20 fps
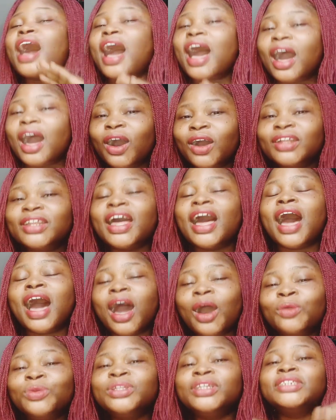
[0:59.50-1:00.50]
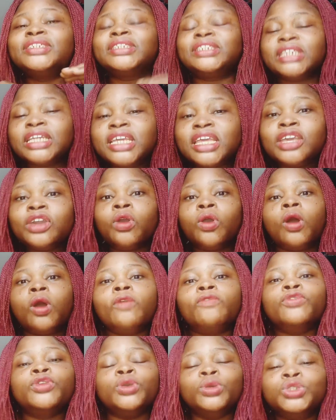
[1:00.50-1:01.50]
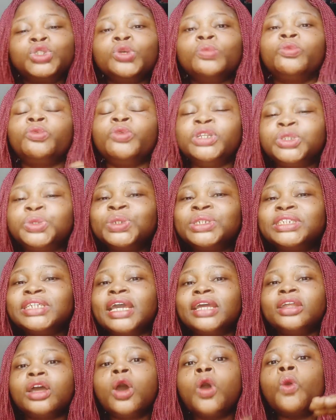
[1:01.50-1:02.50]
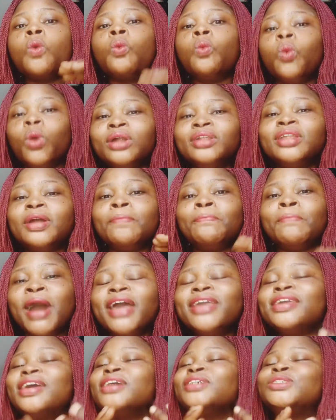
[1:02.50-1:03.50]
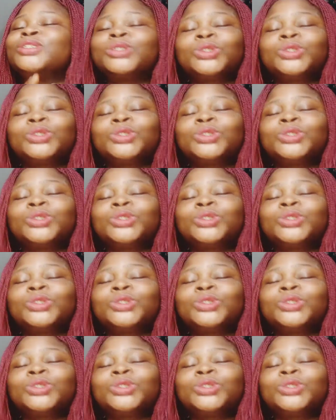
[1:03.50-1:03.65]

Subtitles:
on how the CEO of YouTube retweeted WODE Maya's